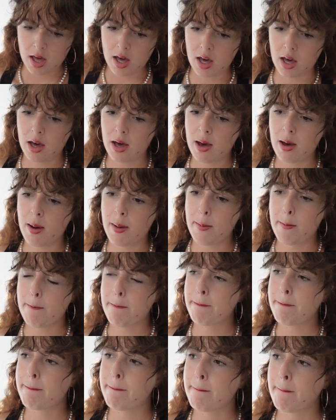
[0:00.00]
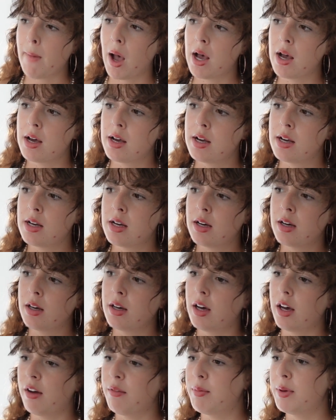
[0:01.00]
I've
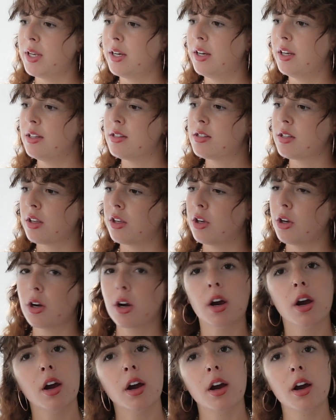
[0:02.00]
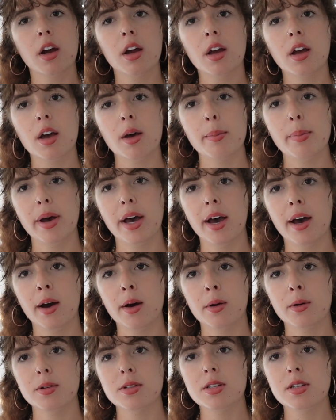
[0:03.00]
been insecure
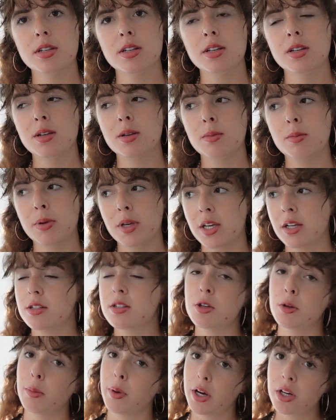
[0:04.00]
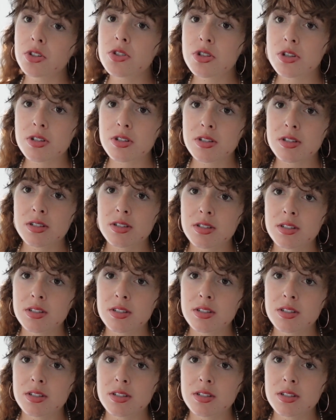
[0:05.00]
about being too much